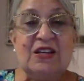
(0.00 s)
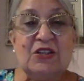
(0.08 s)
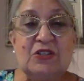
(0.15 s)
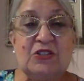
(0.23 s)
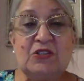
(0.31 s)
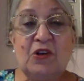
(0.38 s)

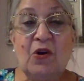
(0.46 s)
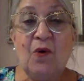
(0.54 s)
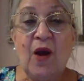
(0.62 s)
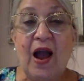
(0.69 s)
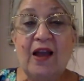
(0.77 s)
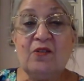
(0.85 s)

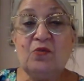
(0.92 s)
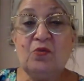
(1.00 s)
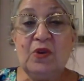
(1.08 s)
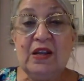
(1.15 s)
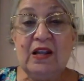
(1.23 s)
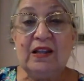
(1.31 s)
So I
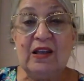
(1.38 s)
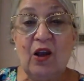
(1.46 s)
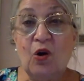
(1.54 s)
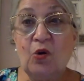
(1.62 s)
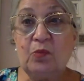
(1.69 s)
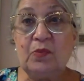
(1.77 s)
really
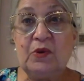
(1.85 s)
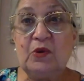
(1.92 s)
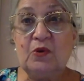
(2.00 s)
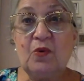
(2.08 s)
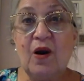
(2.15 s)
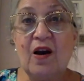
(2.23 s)
hope
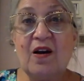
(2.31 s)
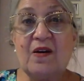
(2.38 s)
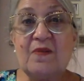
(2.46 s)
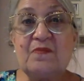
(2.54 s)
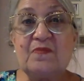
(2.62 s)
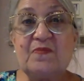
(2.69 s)
you
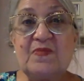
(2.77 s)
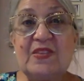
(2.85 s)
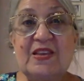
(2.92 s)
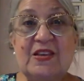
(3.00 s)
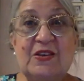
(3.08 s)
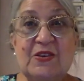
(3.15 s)

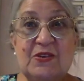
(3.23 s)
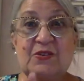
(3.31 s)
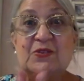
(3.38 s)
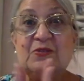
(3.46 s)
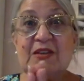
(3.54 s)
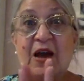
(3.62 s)

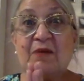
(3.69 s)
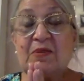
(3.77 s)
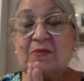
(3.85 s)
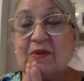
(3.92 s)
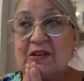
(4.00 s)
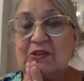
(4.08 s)
tell
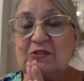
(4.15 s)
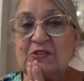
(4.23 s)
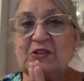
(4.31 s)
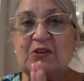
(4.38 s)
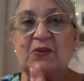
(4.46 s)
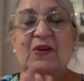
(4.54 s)
me what you
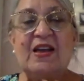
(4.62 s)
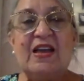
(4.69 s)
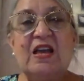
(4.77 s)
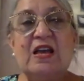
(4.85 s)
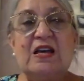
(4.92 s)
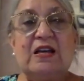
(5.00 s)
do.
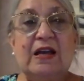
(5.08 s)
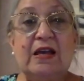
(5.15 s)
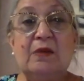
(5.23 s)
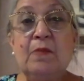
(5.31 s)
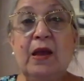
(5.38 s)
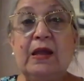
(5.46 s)

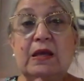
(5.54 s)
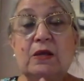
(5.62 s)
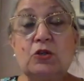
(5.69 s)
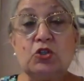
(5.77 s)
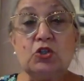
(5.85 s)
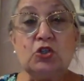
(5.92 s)
In my
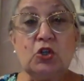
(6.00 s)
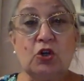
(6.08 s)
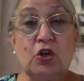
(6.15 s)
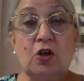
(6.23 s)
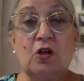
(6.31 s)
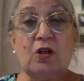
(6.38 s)
inner
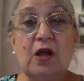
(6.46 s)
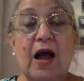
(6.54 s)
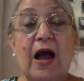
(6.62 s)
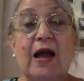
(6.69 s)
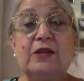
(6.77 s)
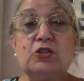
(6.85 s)
circle,
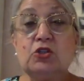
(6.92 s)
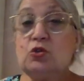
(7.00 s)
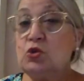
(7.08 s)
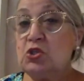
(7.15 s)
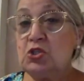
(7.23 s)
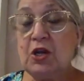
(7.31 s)
I do
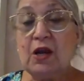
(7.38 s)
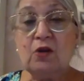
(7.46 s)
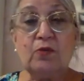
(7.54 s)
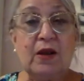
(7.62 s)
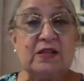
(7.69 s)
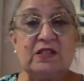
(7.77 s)
share
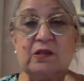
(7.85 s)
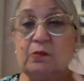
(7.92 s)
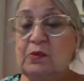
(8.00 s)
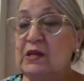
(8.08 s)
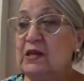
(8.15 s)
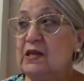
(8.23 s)

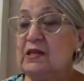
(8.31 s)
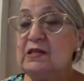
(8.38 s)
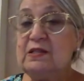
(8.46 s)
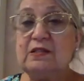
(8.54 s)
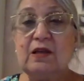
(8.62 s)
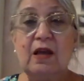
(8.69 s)

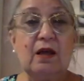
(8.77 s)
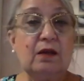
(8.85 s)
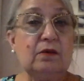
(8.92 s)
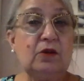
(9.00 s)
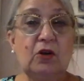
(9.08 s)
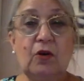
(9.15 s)
recipes
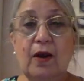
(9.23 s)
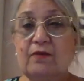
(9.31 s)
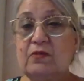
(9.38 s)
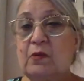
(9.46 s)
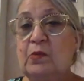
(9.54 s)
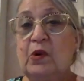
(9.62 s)
and I
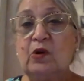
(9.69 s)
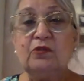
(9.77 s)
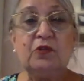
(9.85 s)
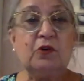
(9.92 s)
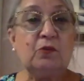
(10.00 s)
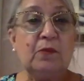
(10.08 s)
have the
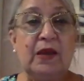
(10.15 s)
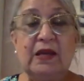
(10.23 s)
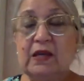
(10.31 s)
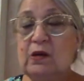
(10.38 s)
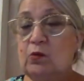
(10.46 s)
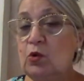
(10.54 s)
perfume
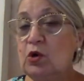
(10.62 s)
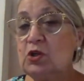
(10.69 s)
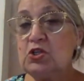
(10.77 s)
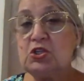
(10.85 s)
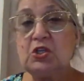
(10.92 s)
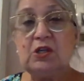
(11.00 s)
making
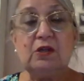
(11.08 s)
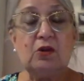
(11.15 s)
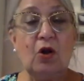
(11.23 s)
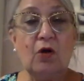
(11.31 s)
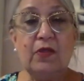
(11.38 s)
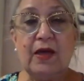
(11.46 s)
worksheet and
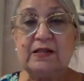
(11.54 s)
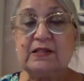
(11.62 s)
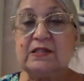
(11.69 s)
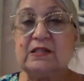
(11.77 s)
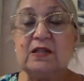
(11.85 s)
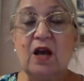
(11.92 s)
all that
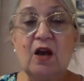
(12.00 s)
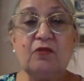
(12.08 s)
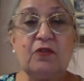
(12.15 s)
stuff.